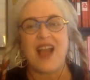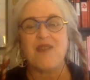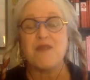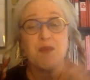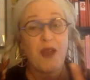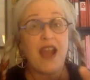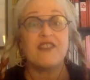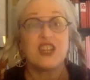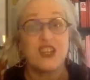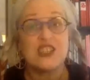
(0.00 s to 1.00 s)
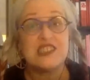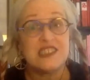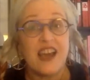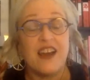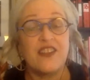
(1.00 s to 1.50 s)
I remember having a good
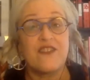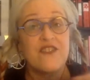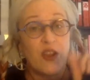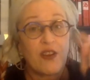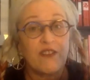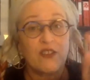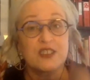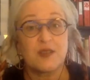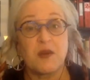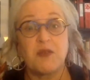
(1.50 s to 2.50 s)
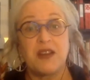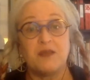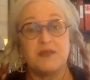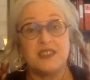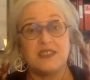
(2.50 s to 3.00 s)
set the very first time I went
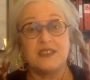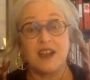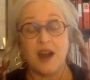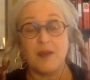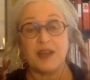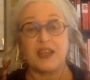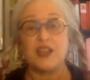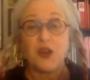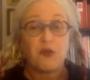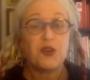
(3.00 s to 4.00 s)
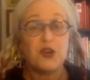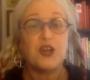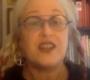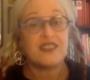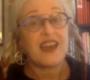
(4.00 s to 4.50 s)
up and did comedy, you know,
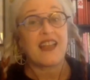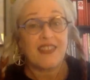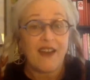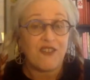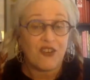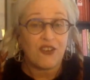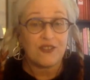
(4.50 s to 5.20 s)
good at that level.